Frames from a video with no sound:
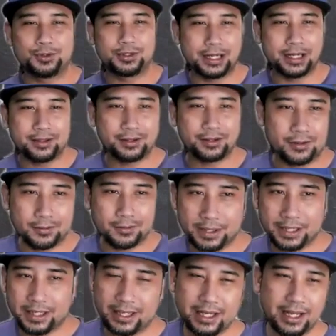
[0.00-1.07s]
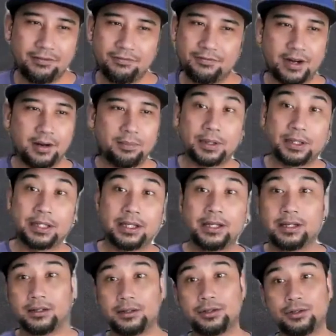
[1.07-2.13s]
another topic. Again, very
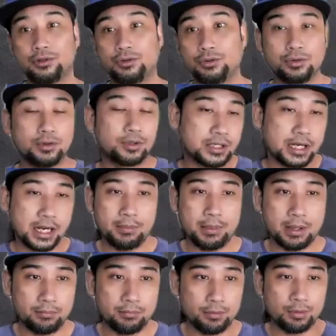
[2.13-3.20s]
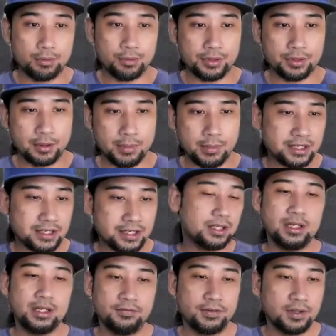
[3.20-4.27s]
pertinent to your time at both.
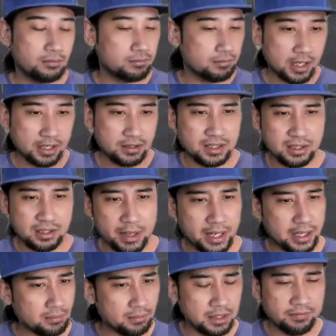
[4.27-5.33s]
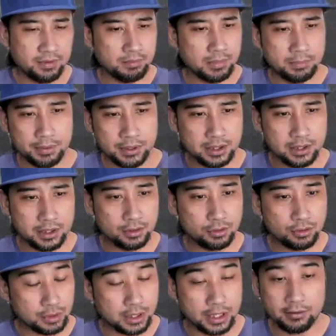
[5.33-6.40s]
Actually might even be
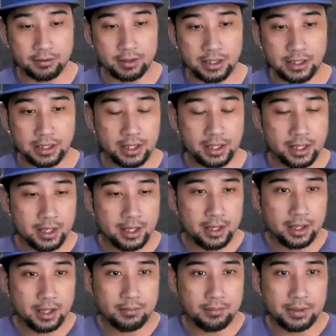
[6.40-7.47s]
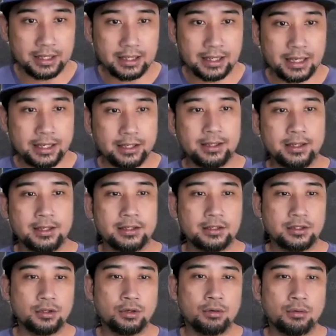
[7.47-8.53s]
pertinent to currently at Line
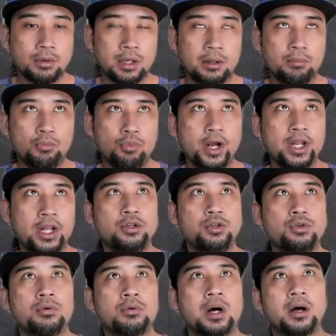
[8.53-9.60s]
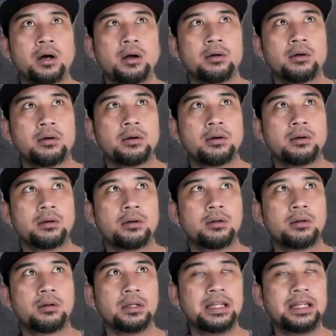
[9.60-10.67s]
is, when you are
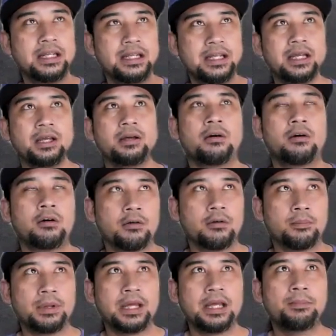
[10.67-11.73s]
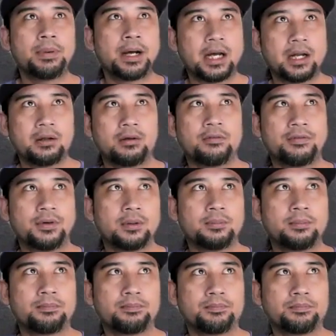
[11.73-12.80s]
leading or being part of
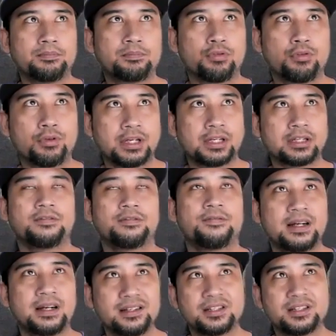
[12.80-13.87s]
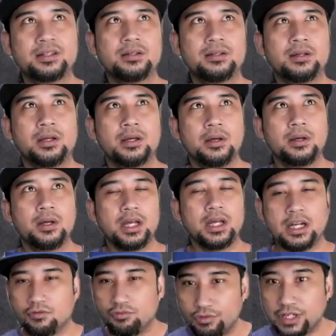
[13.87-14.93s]
a product function
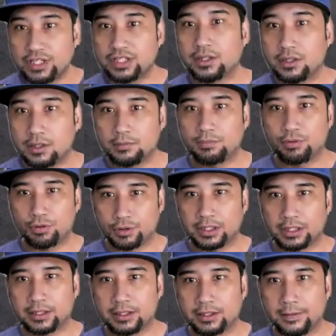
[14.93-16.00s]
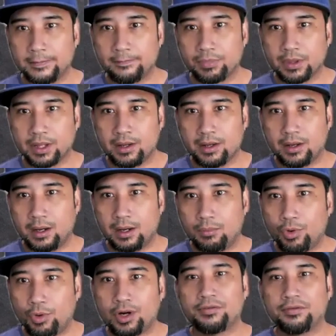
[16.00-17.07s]
in a regional product.
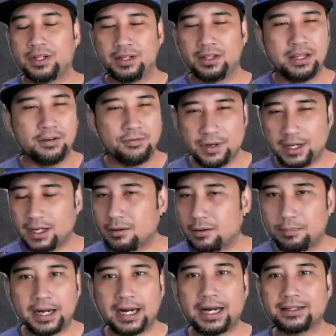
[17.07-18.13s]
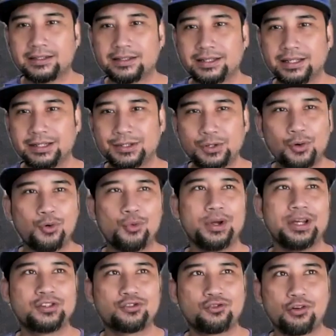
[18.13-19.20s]
One of the difficult parts is
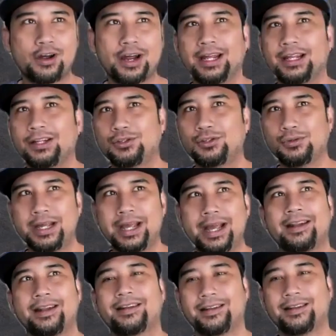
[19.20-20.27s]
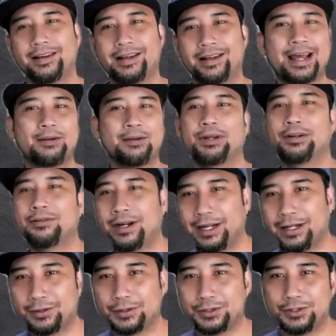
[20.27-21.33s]
always trying to get alignment, right? Because